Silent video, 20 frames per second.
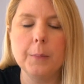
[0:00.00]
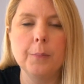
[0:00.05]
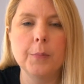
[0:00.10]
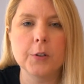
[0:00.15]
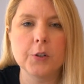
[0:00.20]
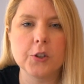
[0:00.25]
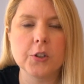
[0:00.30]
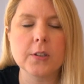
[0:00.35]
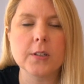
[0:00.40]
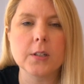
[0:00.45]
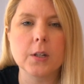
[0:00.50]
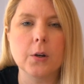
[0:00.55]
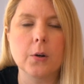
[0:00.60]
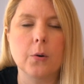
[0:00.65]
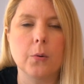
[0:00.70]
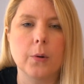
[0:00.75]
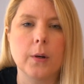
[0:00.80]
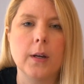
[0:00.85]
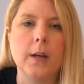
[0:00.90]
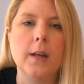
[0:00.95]
But just
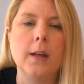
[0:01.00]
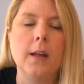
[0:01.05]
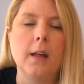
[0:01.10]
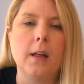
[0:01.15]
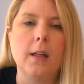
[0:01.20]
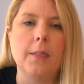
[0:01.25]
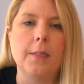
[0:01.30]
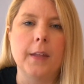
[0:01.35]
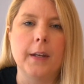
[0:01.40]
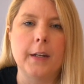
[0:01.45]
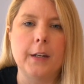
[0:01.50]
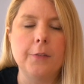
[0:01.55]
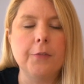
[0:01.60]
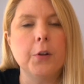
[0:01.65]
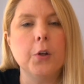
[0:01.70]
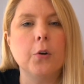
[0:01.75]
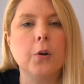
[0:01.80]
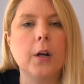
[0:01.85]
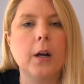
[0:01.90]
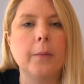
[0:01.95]
know that
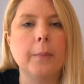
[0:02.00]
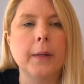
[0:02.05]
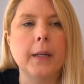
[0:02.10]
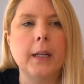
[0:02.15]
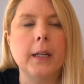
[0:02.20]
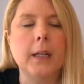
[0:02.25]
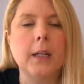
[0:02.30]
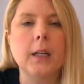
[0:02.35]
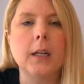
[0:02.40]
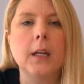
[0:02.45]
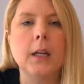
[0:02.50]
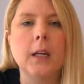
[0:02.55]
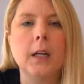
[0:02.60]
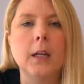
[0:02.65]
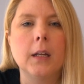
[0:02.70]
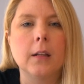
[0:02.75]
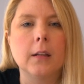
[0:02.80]
if you're coming,